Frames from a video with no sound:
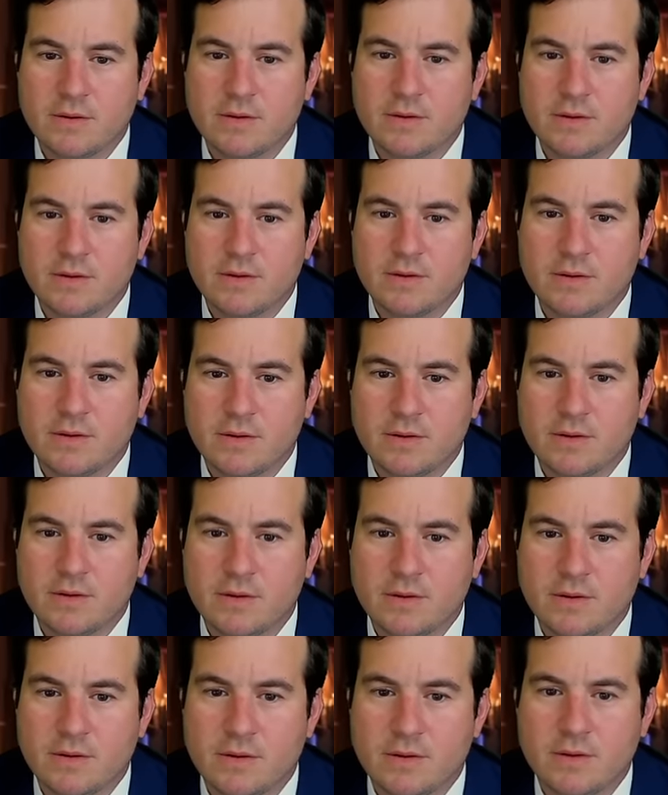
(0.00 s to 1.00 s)

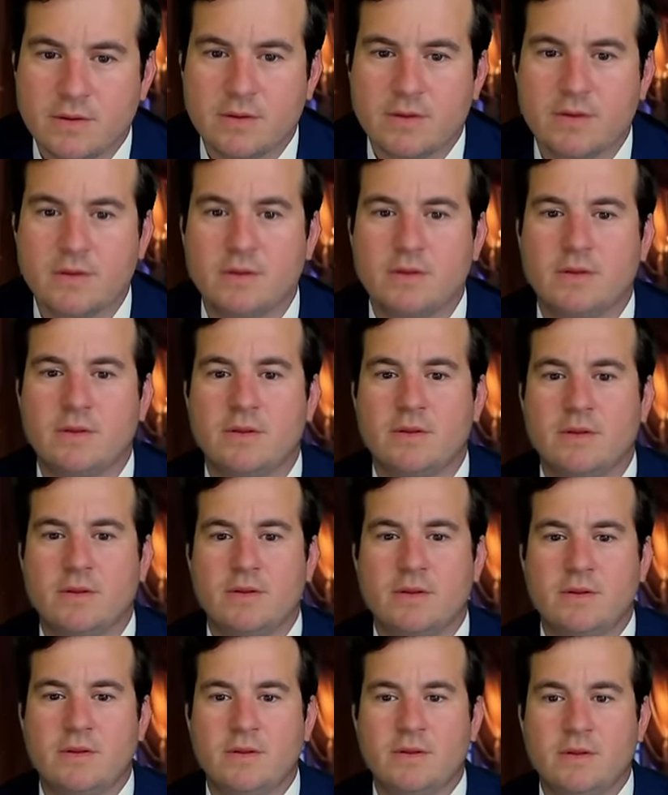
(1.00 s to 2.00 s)

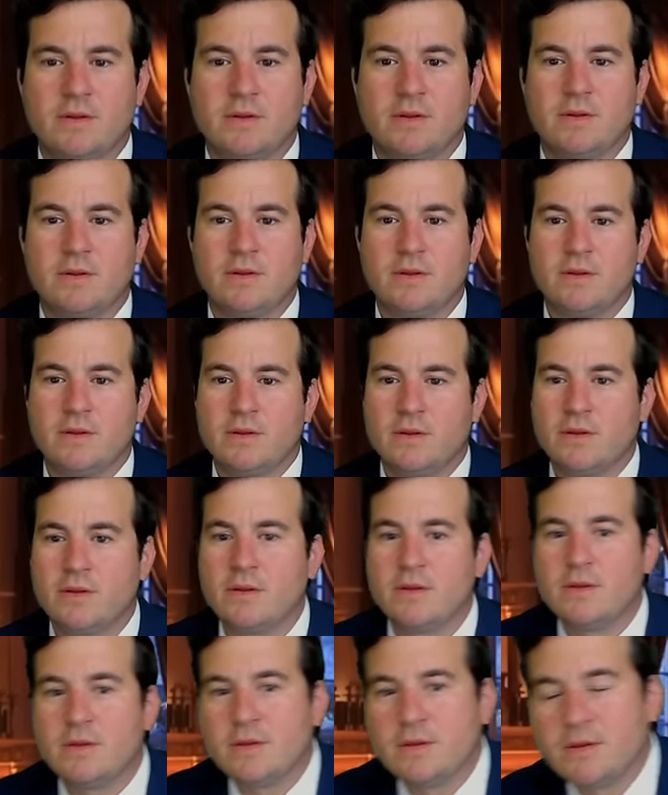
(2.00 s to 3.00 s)

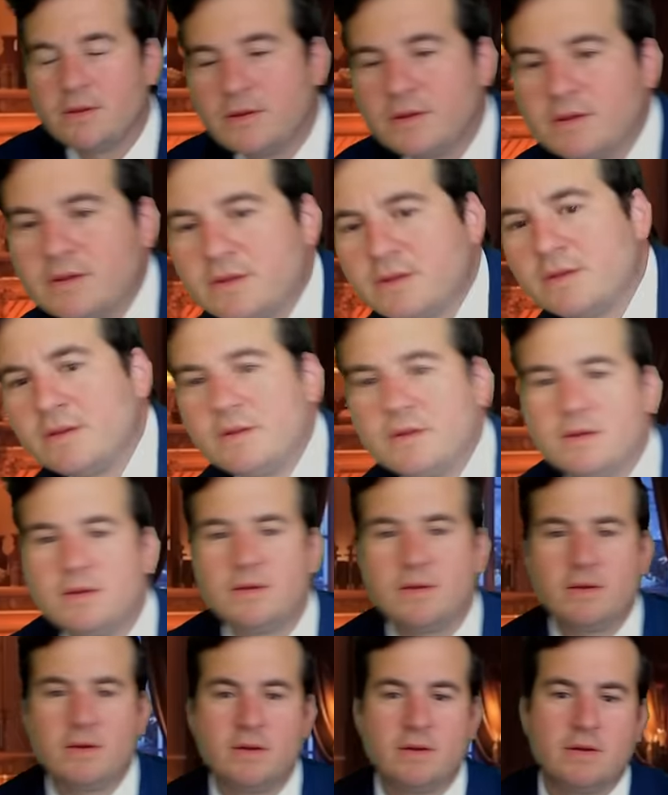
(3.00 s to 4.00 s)

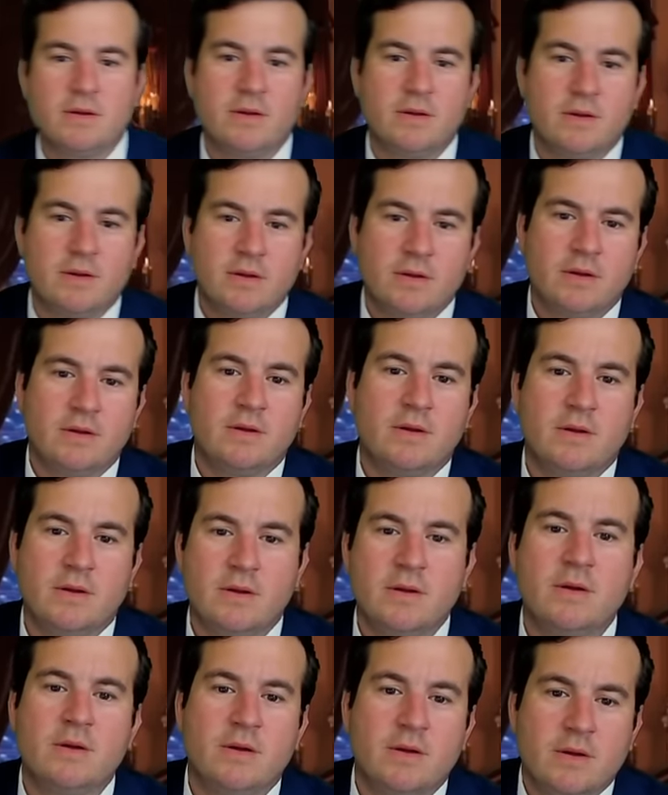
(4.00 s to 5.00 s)

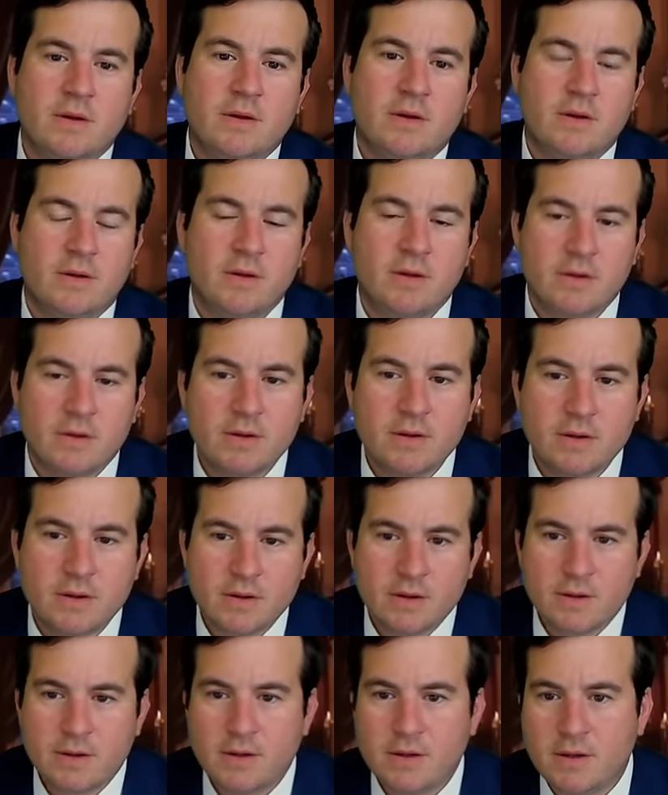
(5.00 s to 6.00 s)

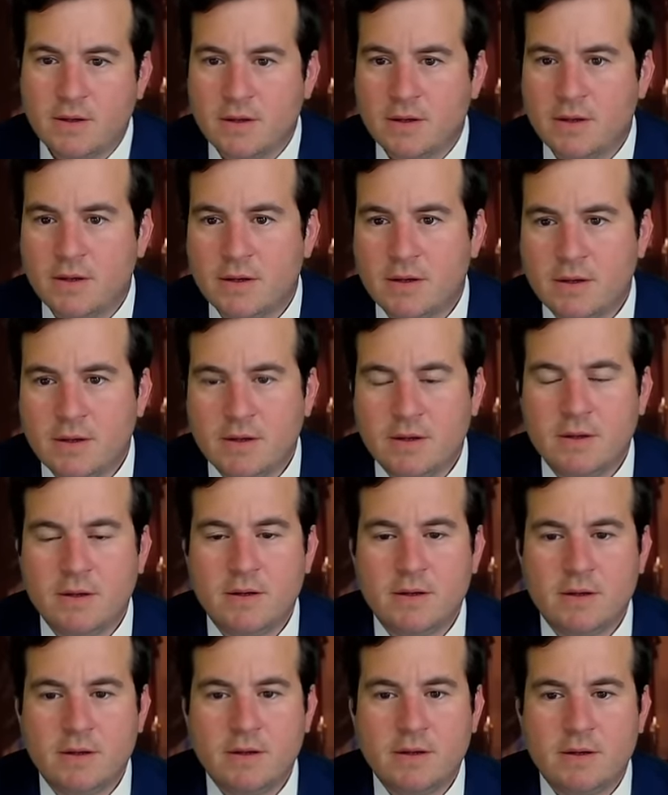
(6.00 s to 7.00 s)

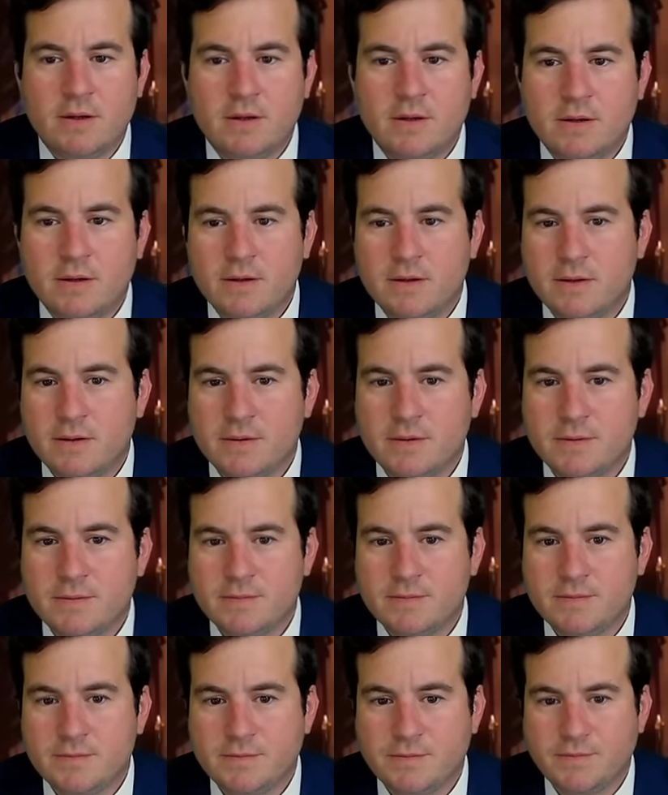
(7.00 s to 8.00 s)
The person shown says nothing.